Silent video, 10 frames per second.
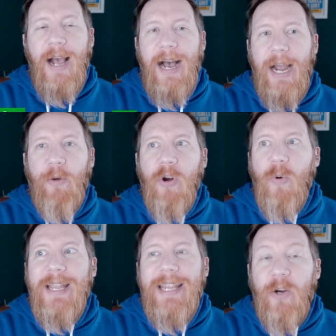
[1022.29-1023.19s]

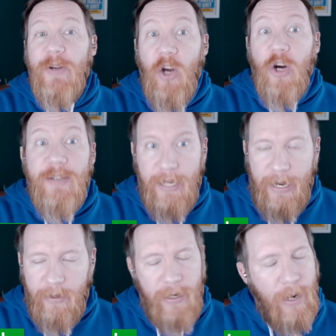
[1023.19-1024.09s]
Jairo
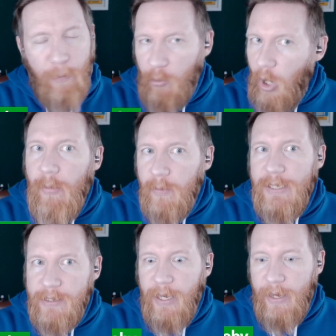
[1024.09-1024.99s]
Iriarte, and I'm
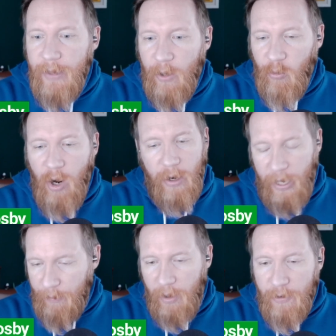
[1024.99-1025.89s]
probably saying that wrong, and I
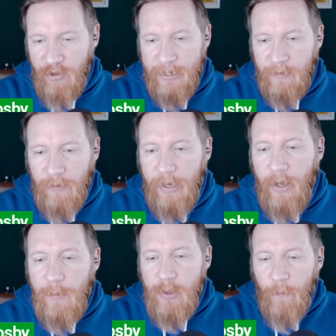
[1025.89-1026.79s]
apologize if I
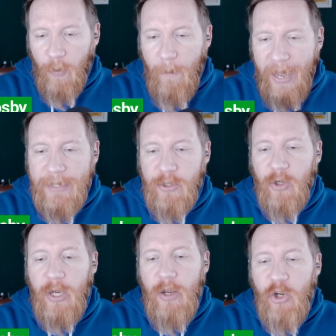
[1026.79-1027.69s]
am. So for
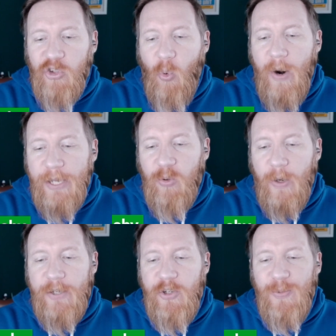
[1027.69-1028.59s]
Mazur,
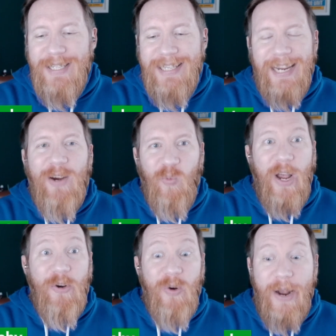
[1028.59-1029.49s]
2022 second
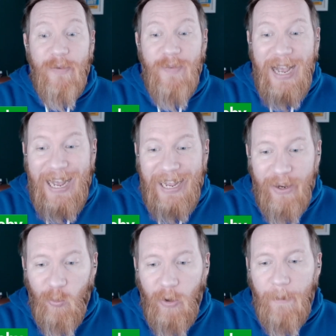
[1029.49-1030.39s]
rounder out of
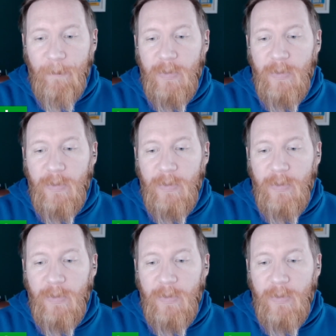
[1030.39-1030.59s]
Iowa.